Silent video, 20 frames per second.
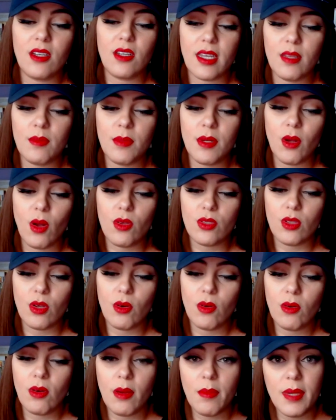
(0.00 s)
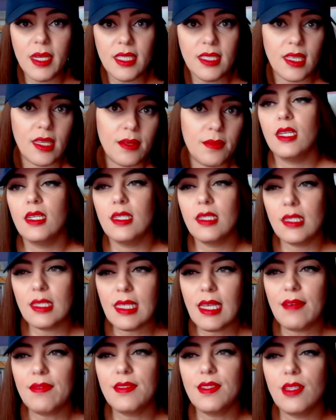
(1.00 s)
can be also amazing. You just
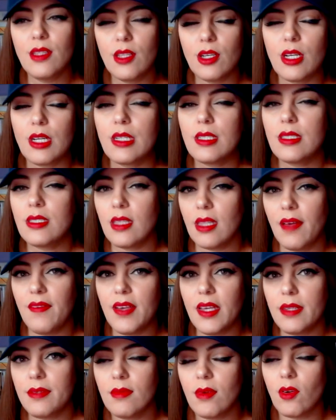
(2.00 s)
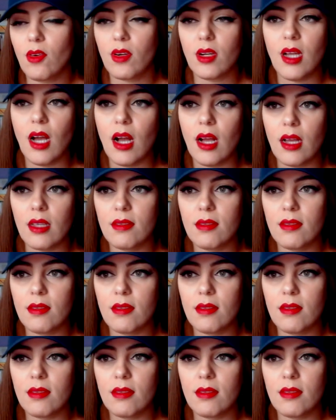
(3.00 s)
have to learn to love it, or not.